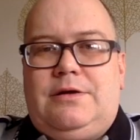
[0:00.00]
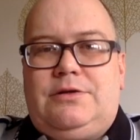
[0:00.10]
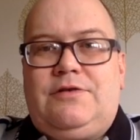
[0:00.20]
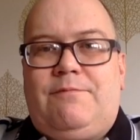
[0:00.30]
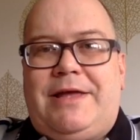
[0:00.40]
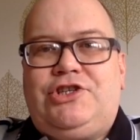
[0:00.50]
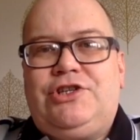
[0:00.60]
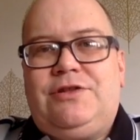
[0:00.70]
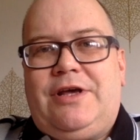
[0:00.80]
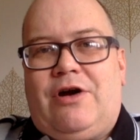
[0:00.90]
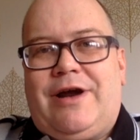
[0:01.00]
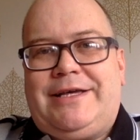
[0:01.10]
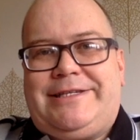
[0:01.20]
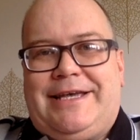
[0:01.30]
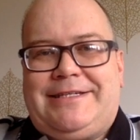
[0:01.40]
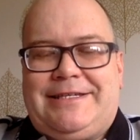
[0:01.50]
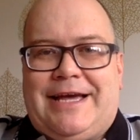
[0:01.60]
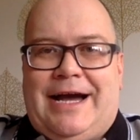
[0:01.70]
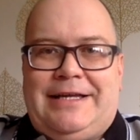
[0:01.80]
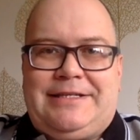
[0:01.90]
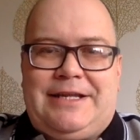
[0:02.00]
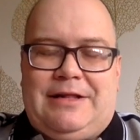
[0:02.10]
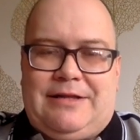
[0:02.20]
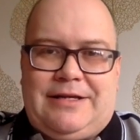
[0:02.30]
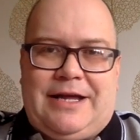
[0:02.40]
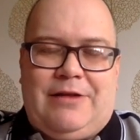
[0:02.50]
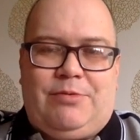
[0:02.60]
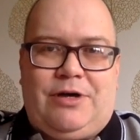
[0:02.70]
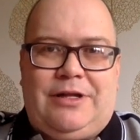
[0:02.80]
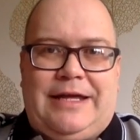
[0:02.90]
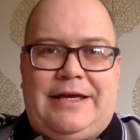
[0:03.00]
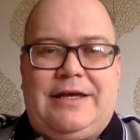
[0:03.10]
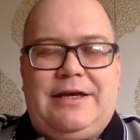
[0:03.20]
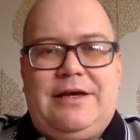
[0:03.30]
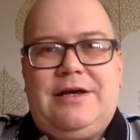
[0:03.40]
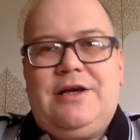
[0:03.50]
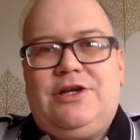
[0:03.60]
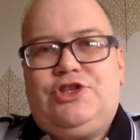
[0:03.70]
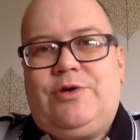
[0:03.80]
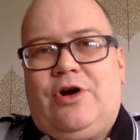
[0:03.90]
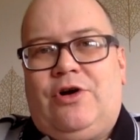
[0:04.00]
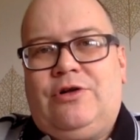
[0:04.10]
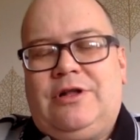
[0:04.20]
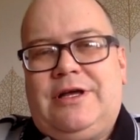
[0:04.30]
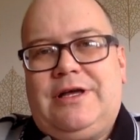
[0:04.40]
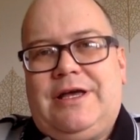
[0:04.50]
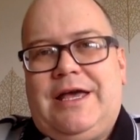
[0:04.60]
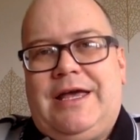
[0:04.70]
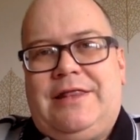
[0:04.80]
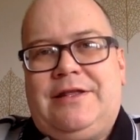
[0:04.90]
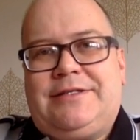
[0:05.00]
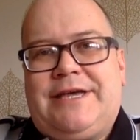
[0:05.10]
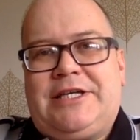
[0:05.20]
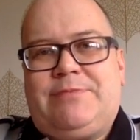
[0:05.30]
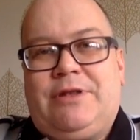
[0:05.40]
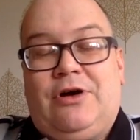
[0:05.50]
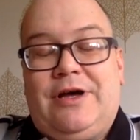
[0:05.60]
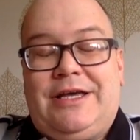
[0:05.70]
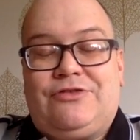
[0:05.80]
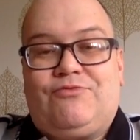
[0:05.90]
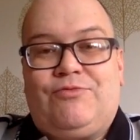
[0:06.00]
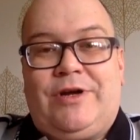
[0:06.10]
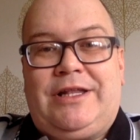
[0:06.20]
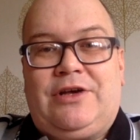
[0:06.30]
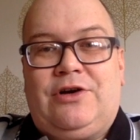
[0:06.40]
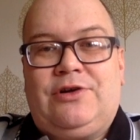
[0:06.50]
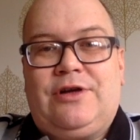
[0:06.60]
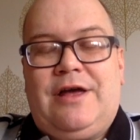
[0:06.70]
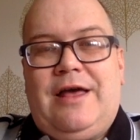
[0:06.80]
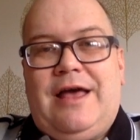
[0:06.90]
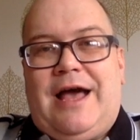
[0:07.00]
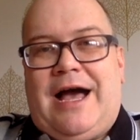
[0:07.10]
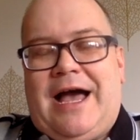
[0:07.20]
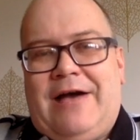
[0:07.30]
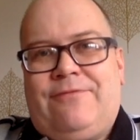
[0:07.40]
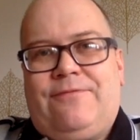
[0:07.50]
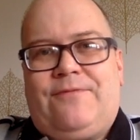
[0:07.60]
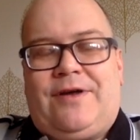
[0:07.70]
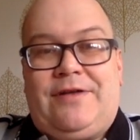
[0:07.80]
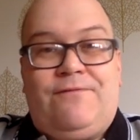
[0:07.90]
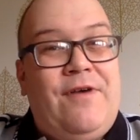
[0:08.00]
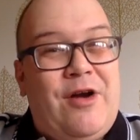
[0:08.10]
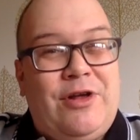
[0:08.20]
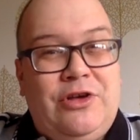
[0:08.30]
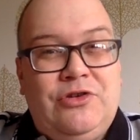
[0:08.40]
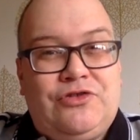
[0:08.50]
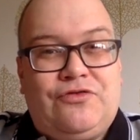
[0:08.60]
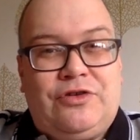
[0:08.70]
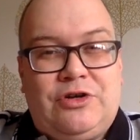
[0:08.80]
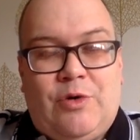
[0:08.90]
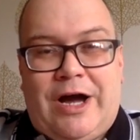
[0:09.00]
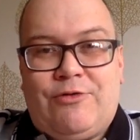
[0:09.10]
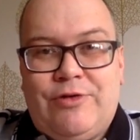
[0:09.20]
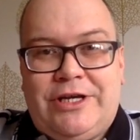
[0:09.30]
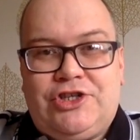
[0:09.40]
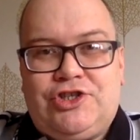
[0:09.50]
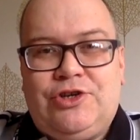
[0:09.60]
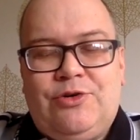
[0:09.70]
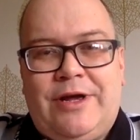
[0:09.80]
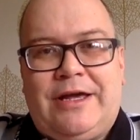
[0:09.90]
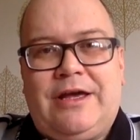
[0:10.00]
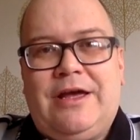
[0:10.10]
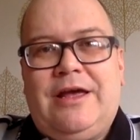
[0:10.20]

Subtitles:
So I've mentioned the RICS's guidance, and I'll put a link to it all in the text below. It's really good. I have found it very useful and quite reassuring,